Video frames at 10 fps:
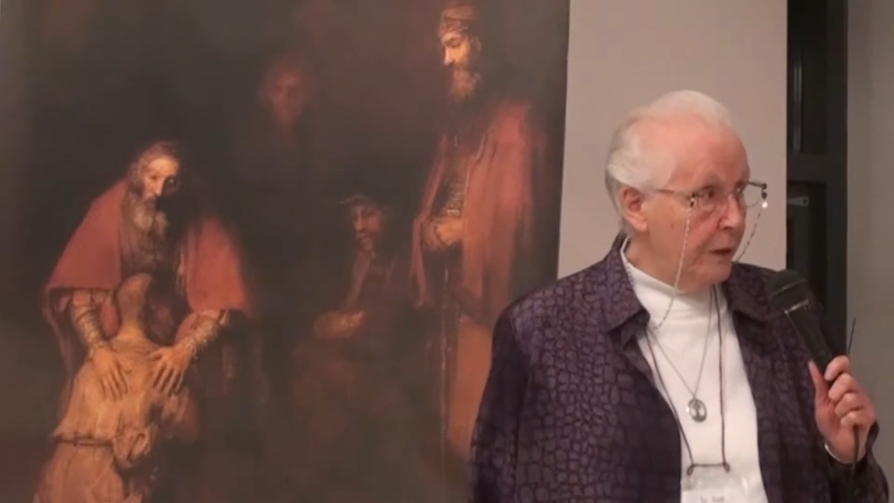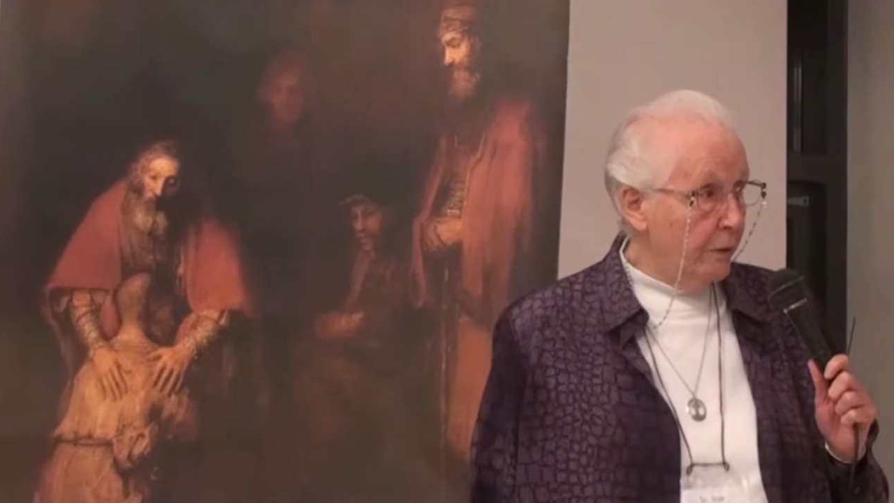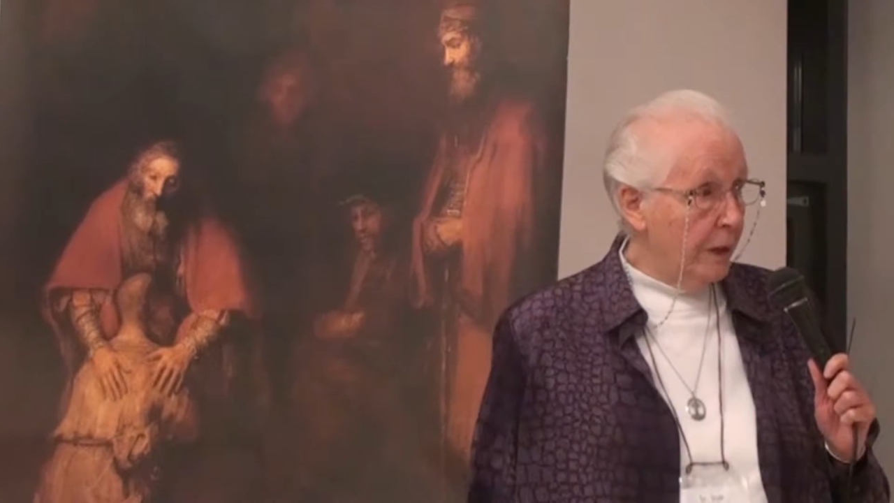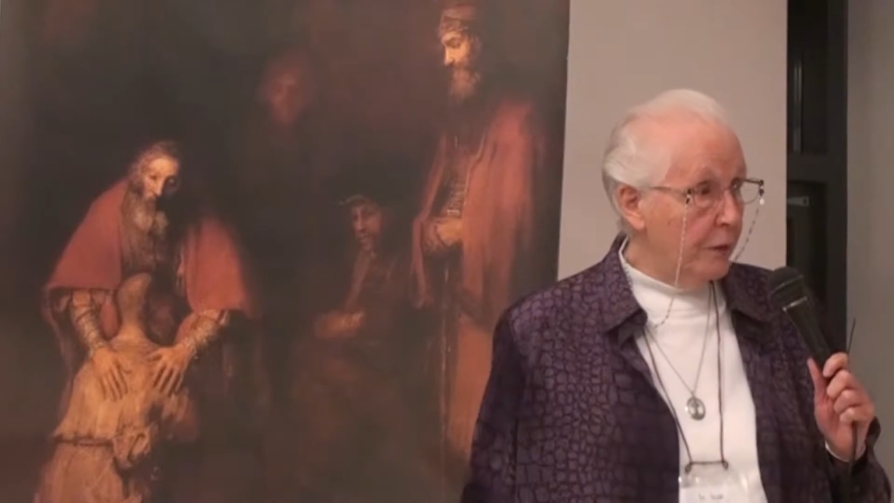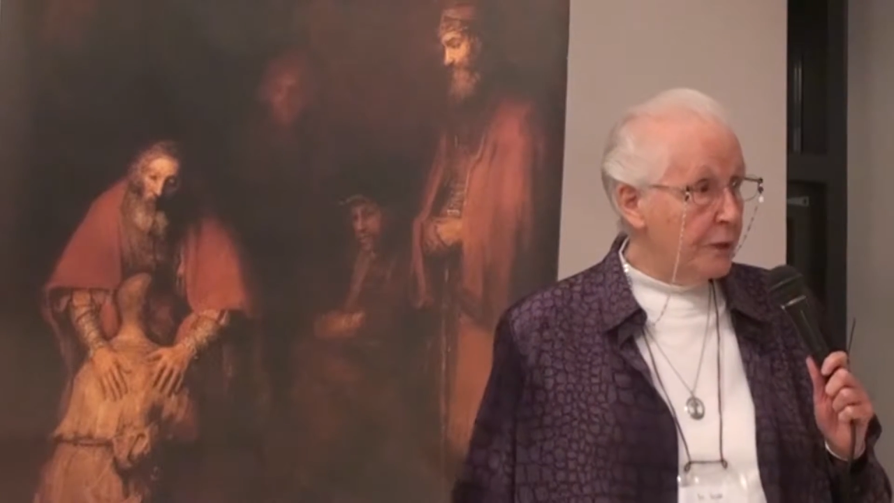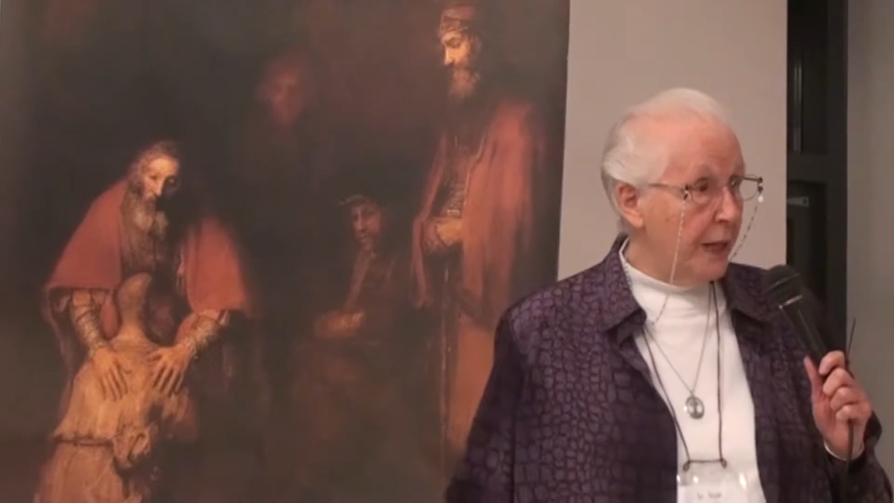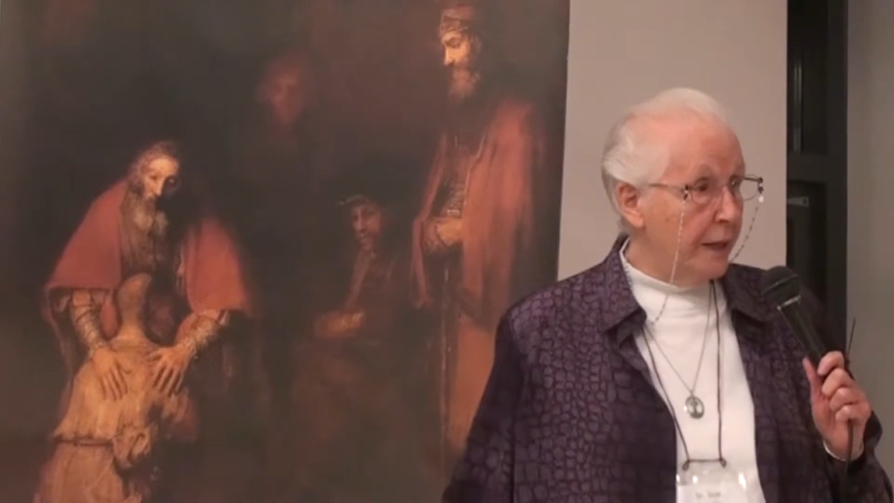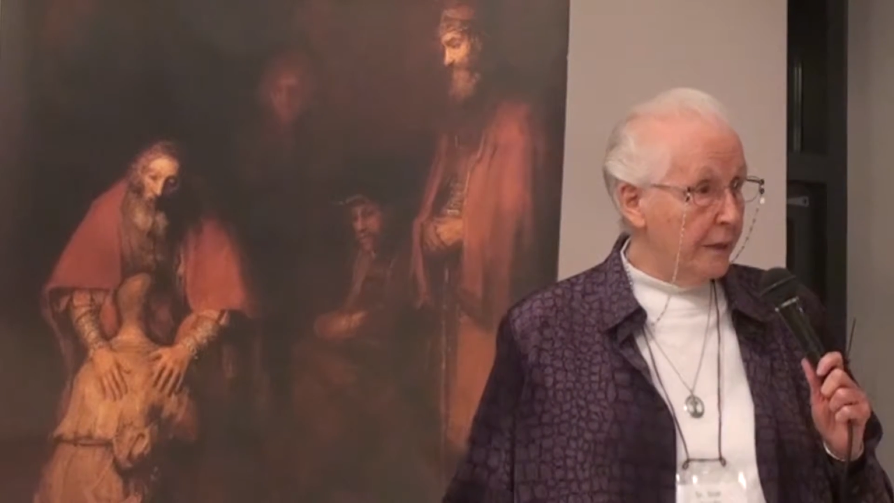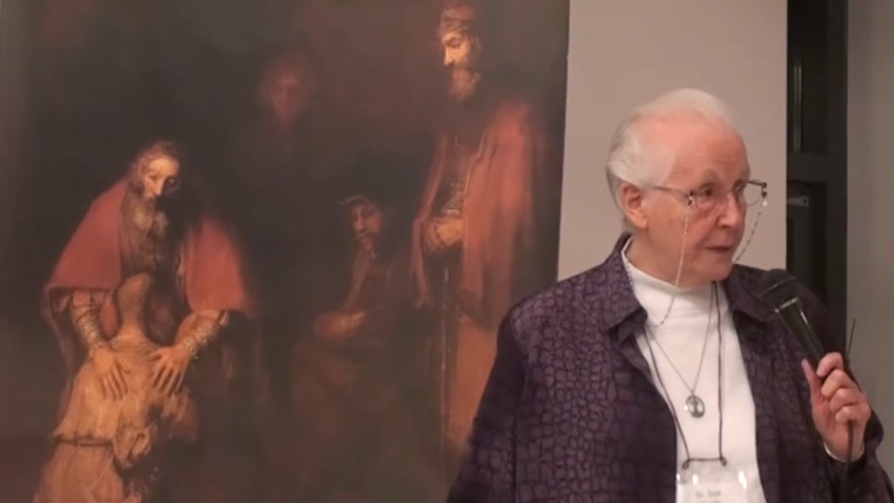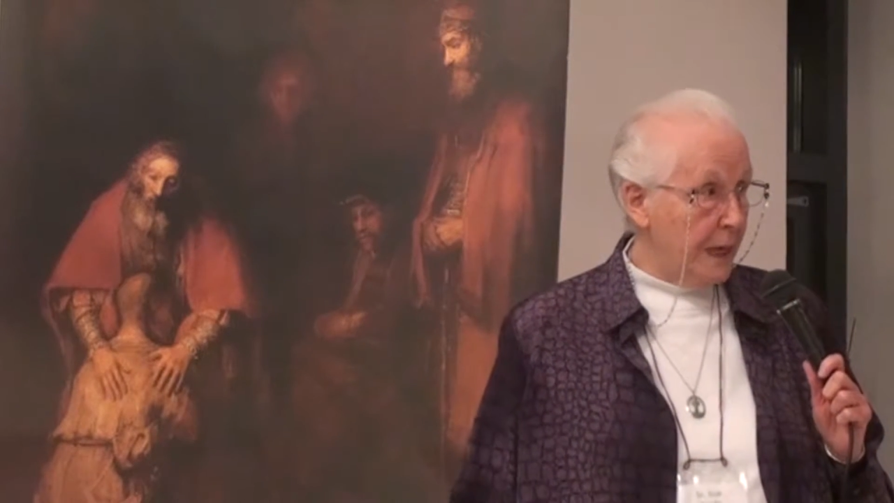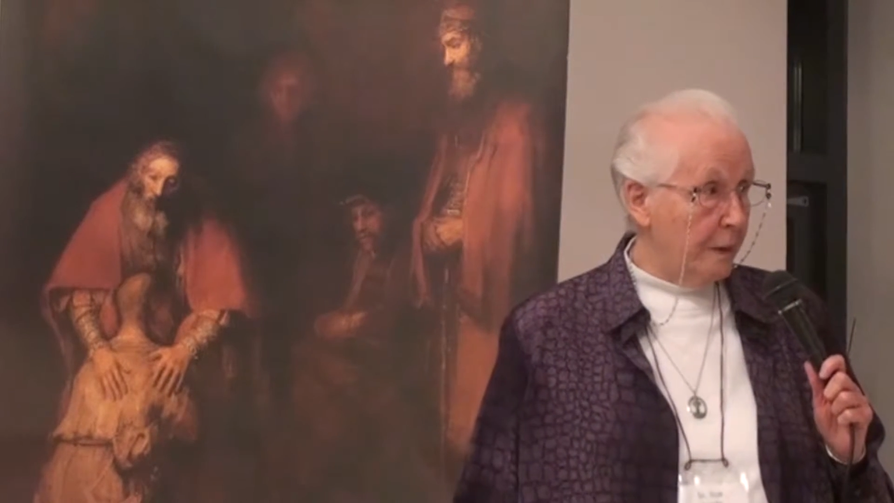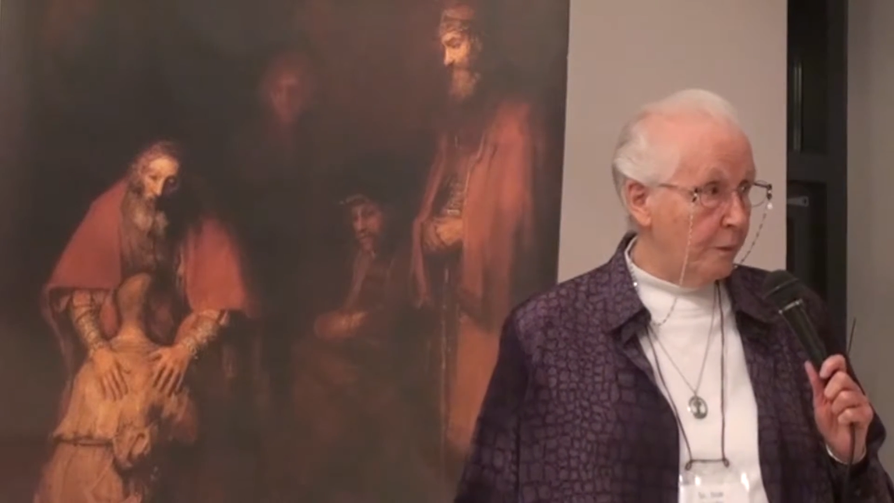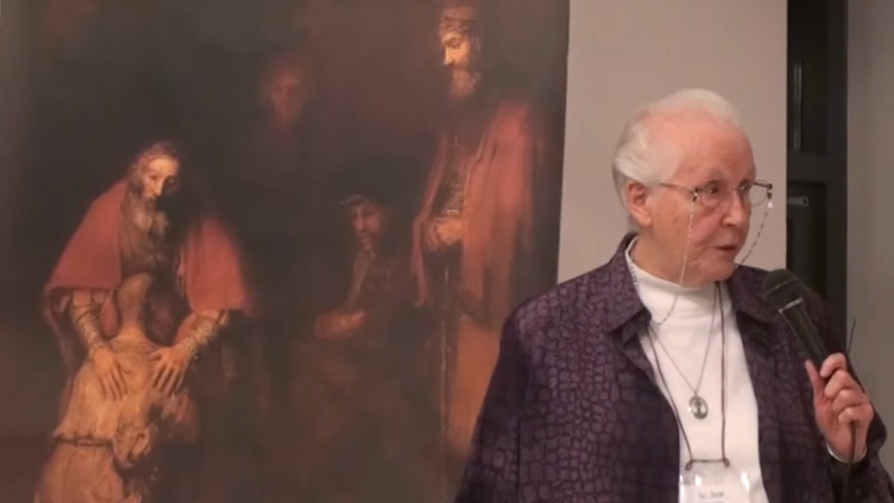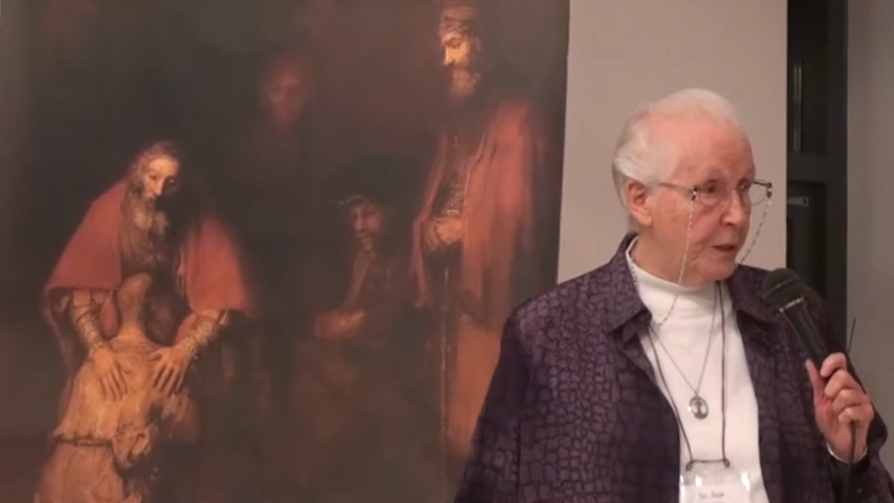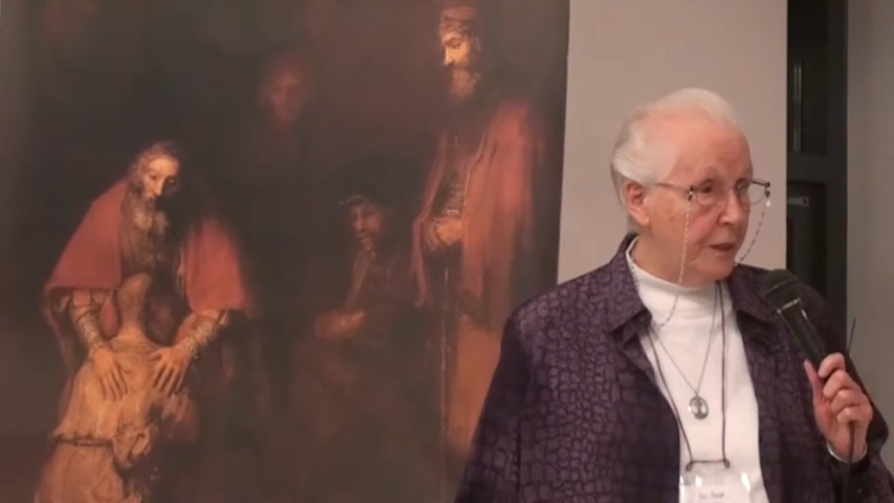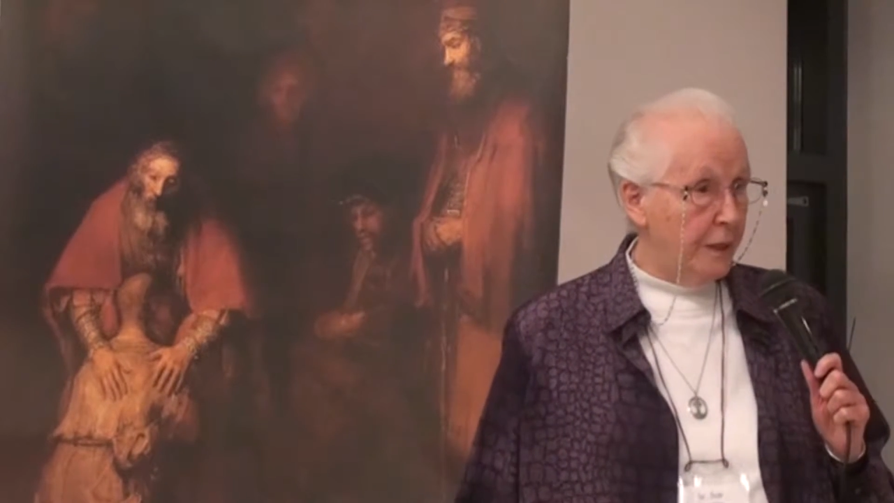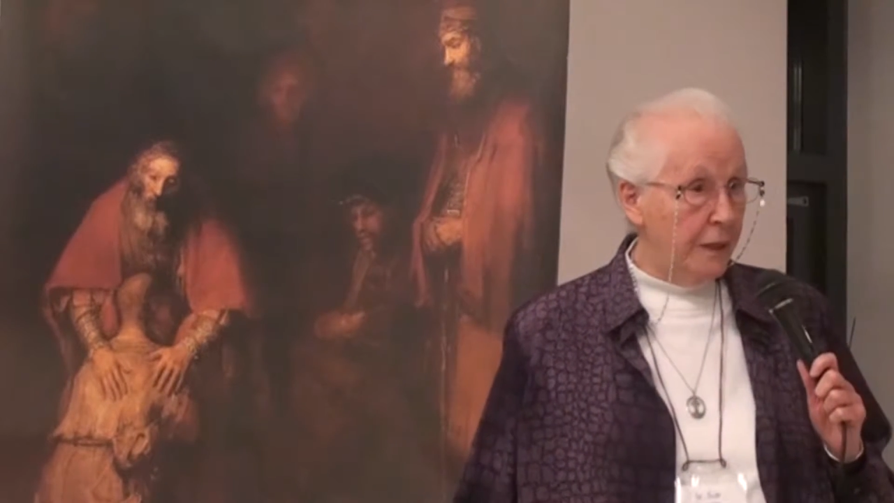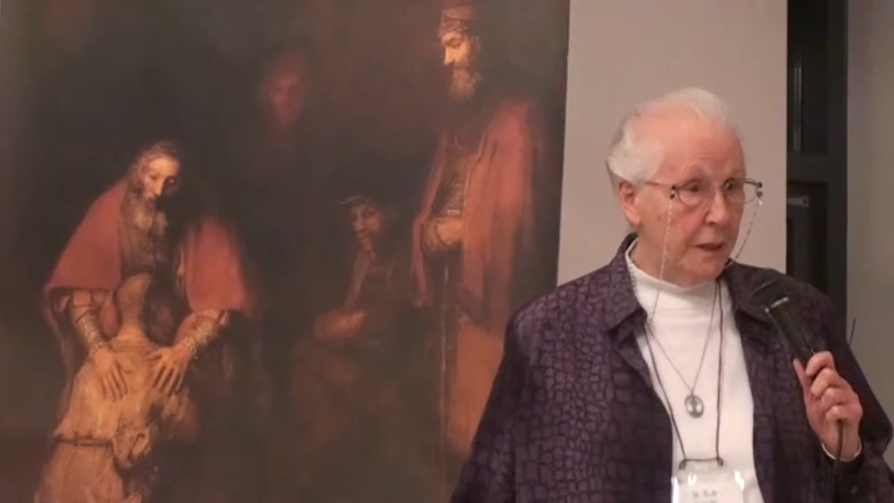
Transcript: her house got Alzheimer's disease,